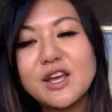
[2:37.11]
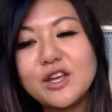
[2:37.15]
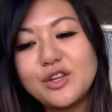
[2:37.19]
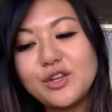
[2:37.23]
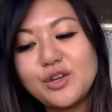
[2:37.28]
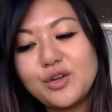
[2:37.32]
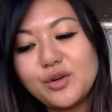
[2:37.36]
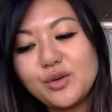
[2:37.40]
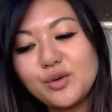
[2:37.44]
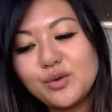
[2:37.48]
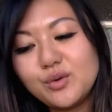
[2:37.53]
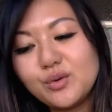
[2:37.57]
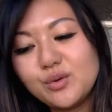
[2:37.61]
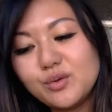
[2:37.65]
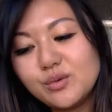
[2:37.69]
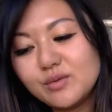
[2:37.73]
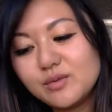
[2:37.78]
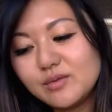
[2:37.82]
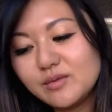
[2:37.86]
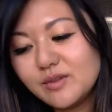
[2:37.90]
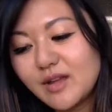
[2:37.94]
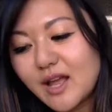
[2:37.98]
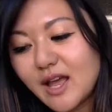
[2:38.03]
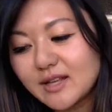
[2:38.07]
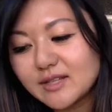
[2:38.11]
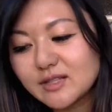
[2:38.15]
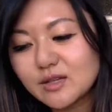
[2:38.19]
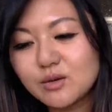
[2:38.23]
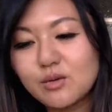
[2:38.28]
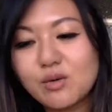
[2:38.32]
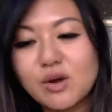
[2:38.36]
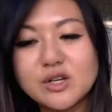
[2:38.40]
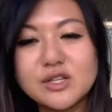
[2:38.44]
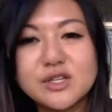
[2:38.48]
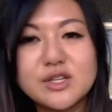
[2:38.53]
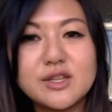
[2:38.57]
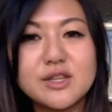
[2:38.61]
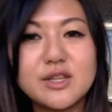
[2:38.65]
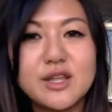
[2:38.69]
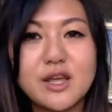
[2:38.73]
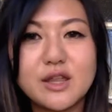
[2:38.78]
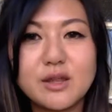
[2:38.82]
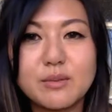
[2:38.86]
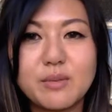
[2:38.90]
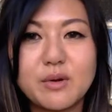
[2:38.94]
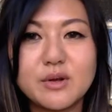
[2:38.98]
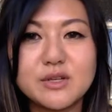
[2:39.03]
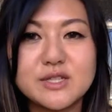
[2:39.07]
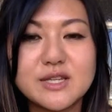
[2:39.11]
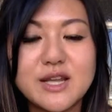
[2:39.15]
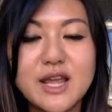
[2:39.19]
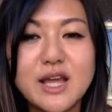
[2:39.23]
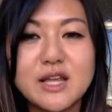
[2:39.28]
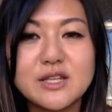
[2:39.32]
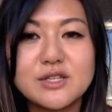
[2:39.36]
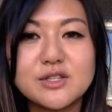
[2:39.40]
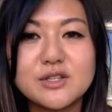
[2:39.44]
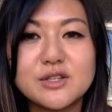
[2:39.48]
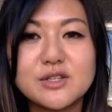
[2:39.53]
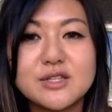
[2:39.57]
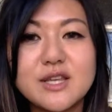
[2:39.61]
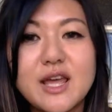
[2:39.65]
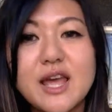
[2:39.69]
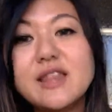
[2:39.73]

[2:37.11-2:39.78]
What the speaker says: You ask a question, the other person answers.